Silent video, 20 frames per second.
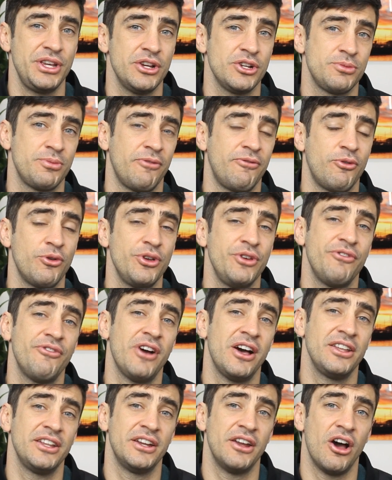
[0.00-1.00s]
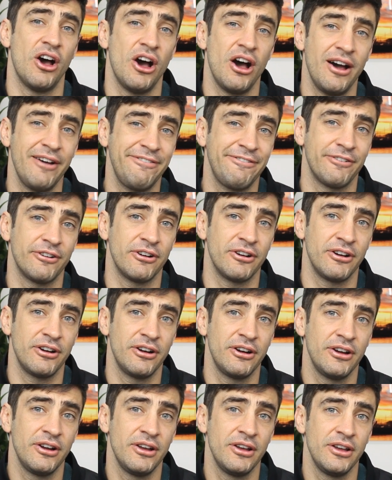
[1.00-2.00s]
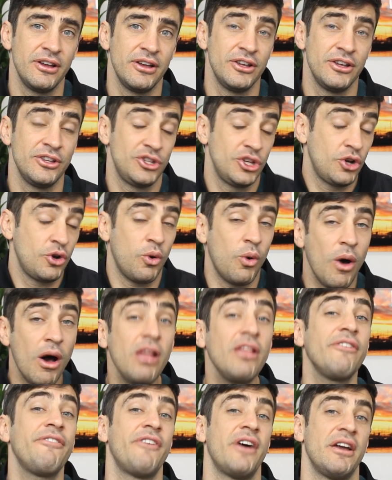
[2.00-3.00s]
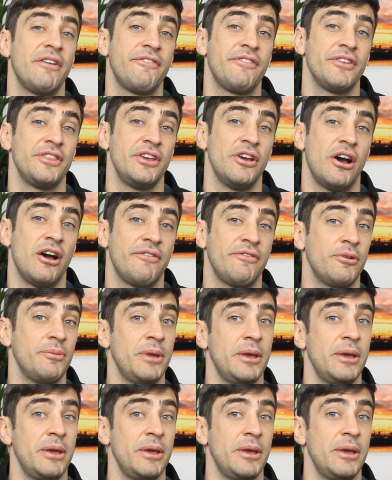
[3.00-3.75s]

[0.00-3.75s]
years before you filed an offer to qualify for the offer.